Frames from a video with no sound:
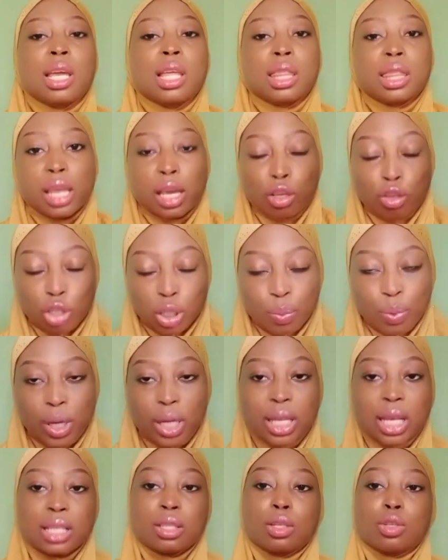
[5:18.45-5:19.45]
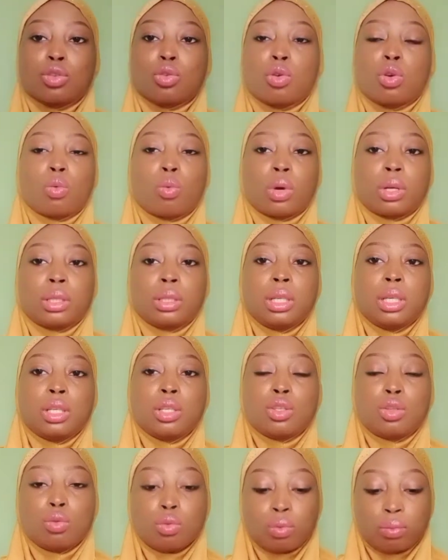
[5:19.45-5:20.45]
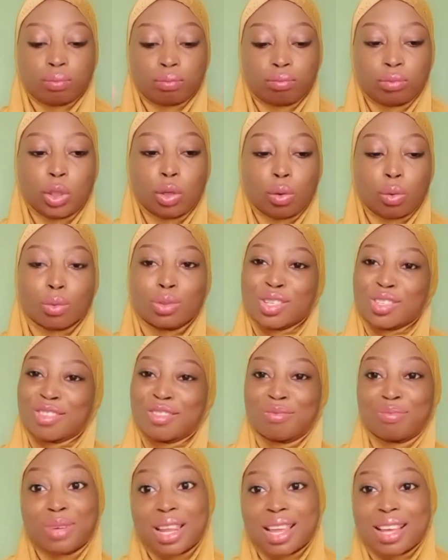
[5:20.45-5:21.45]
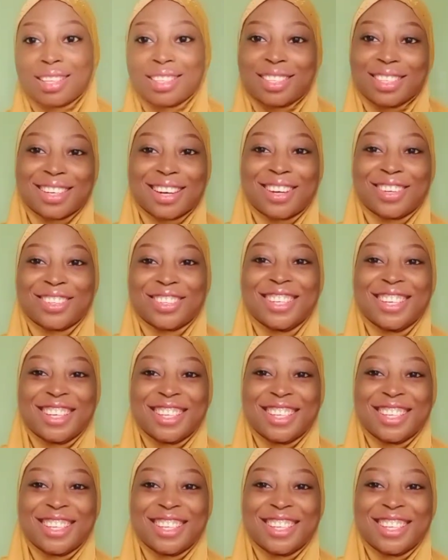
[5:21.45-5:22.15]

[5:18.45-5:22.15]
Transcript: Then you spray it as the third one to, you know, sort of balance it out.